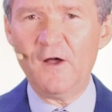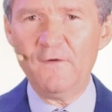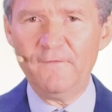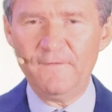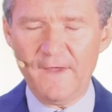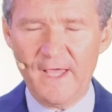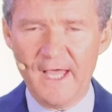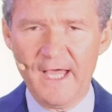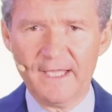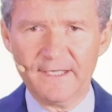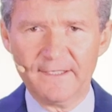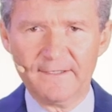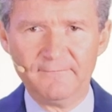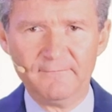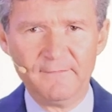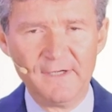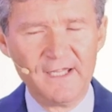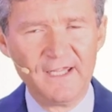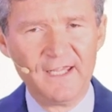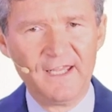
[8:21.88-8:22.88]
of
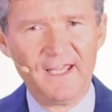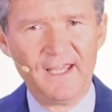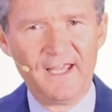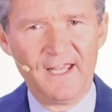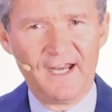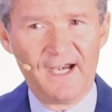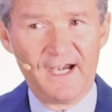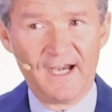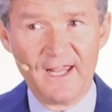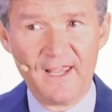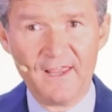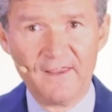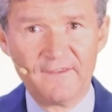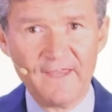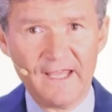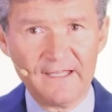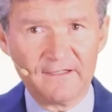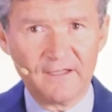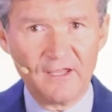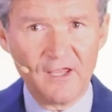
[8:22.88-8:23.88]
Adam
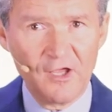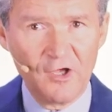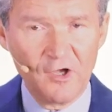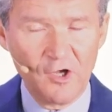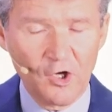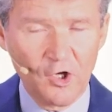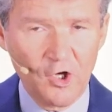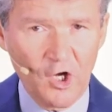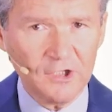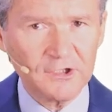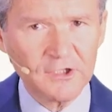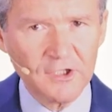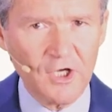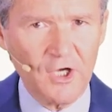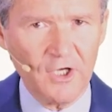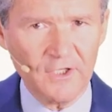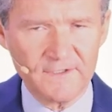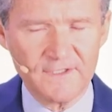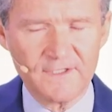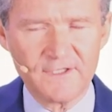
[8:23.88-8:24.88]
that got
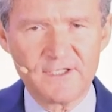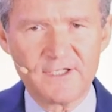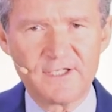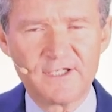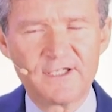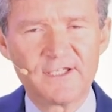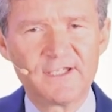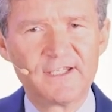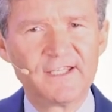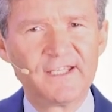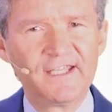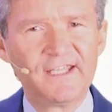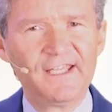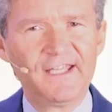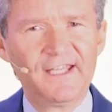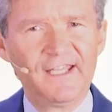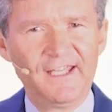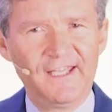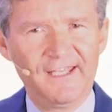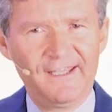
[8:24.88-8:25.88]
lost,
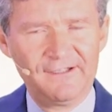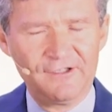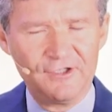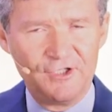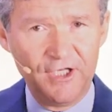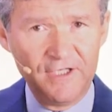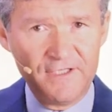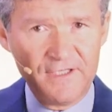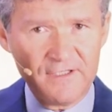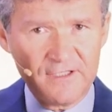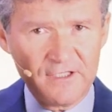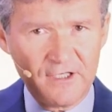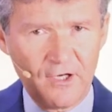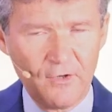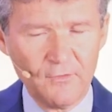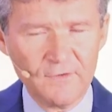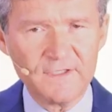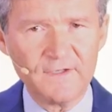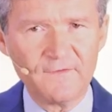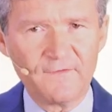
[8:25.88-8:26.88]
Jesus
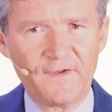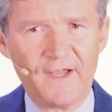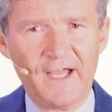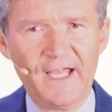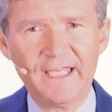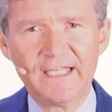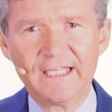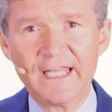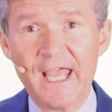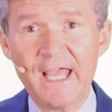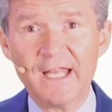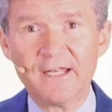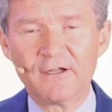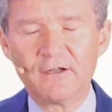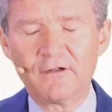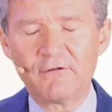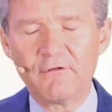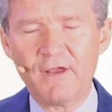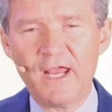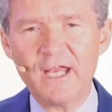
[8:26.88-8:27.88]
crucified
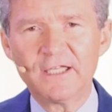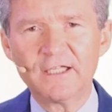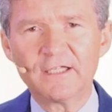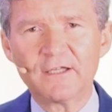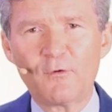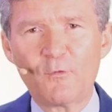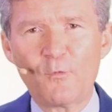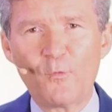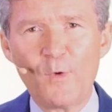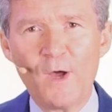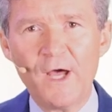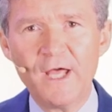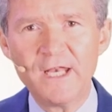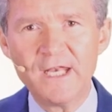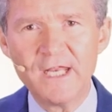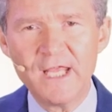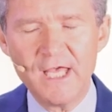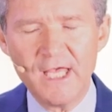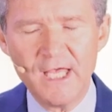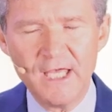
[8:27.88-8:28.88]
and created
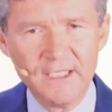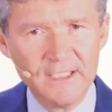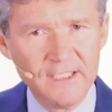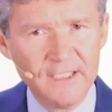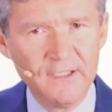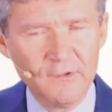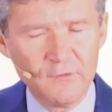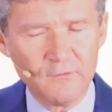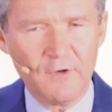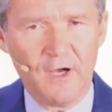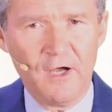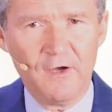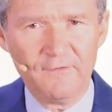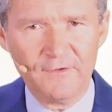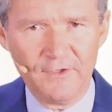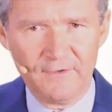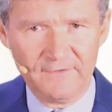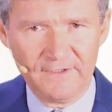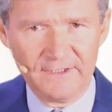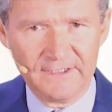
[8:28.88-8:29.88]
one anew
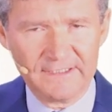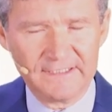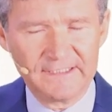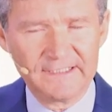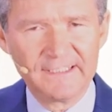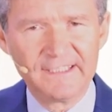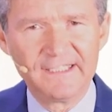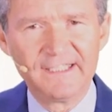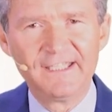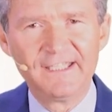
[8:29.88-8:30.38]
out of it.